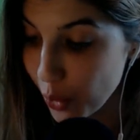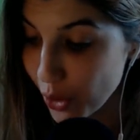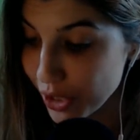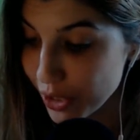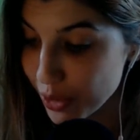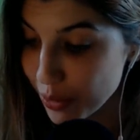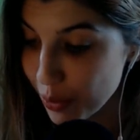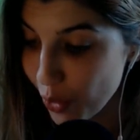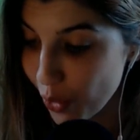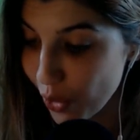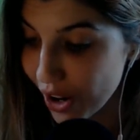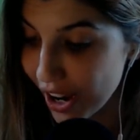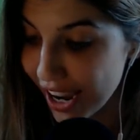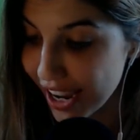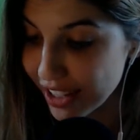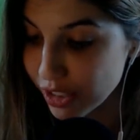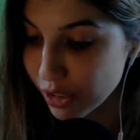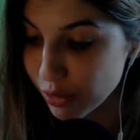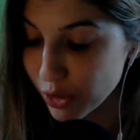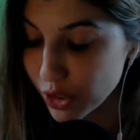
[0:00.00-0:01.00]
more
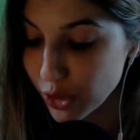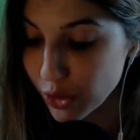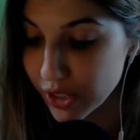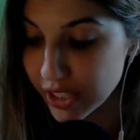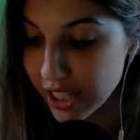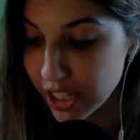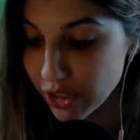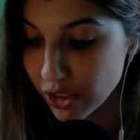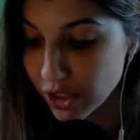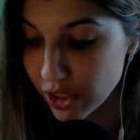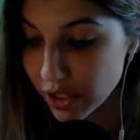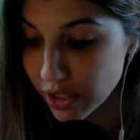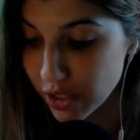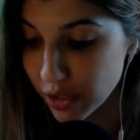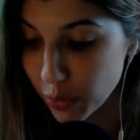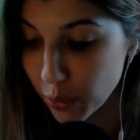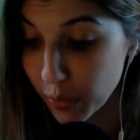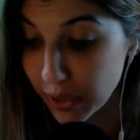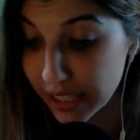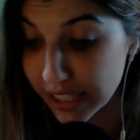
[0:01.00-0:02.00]
ask for your attention
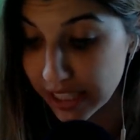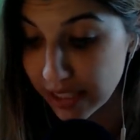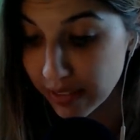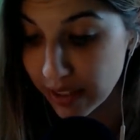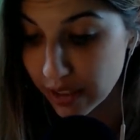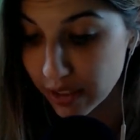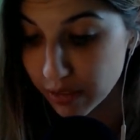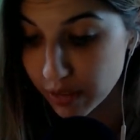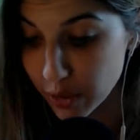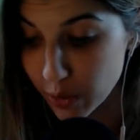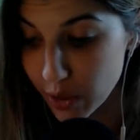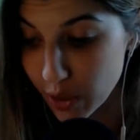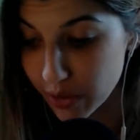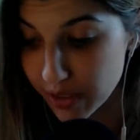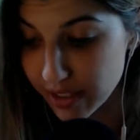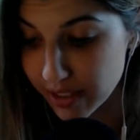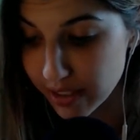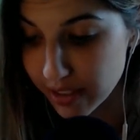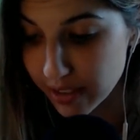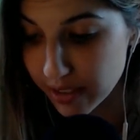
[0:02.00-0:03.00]
while I give out a few
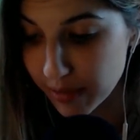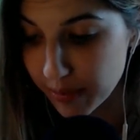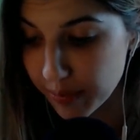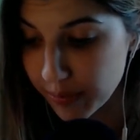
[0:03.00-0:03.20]
notices.